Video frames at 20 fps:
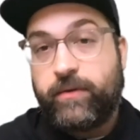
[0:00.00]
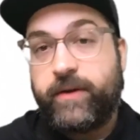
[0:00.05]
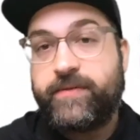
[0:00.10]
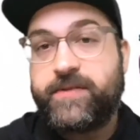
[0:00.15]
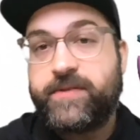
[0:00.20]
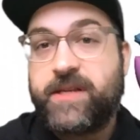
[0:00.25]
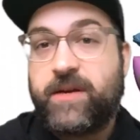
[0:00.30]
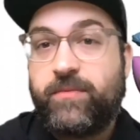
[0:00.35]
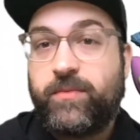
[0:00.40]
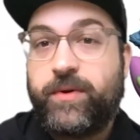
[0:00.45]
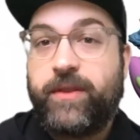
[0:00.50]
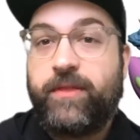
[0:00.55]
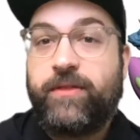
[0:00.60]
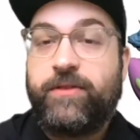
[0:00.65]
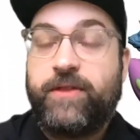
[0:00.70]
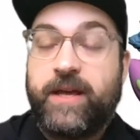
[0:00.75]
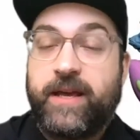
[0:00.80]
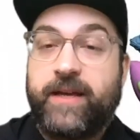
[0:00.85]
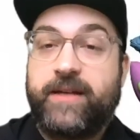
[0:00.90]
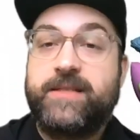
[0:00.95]
If someone
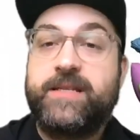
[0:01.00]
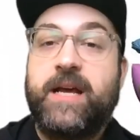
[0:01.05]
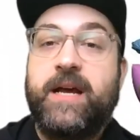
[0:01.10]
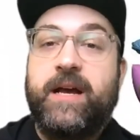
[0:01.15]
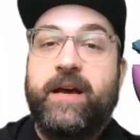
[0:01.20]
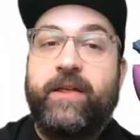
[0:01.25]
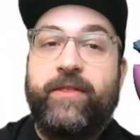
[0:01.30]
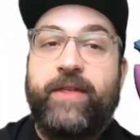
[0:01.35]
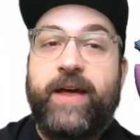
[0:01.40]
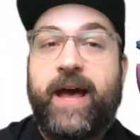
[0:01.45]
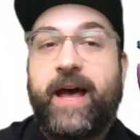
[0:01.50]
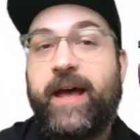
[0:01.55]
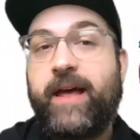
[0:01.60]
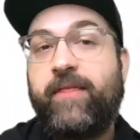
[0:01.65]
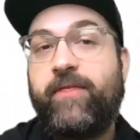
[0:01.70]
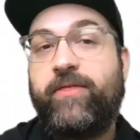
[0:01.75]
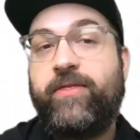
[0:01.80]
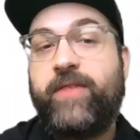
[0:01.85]
thinks that